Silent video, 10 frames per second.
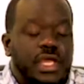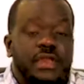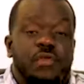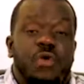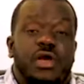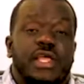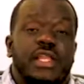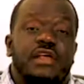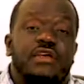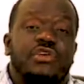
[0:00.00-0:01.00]
in walking
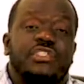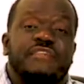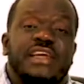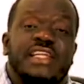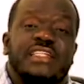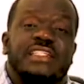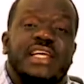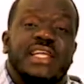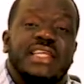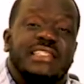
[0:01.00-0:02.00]
in God's
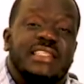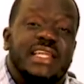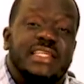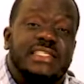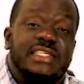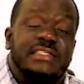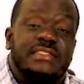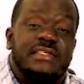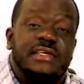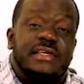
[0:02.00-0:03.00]
financial
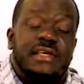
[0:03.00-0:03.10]
intelligence,